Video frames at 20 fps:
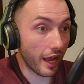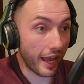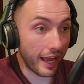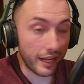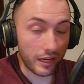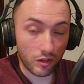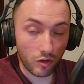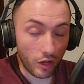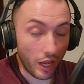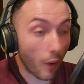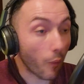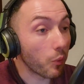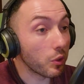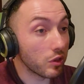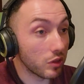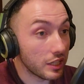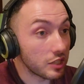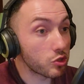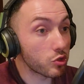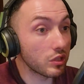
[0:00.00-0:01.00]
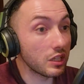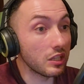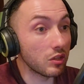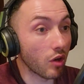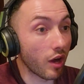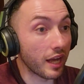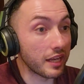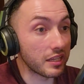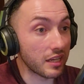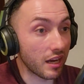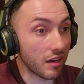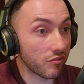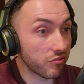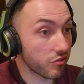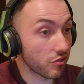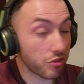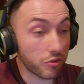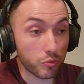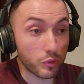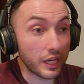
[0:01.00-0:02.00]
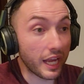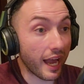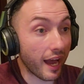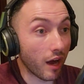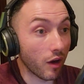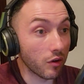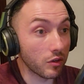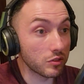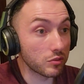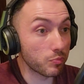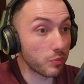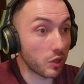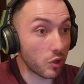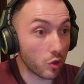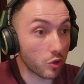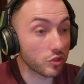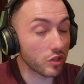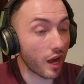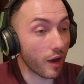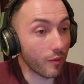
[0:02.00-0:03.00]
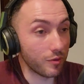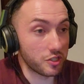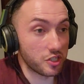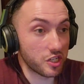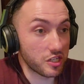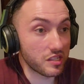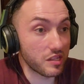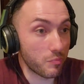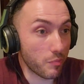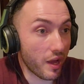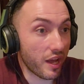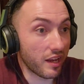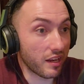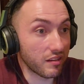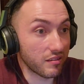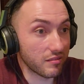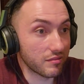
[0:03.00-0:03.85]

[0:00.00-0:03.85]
And I would literally lie down for 3 hours because I was just in pain.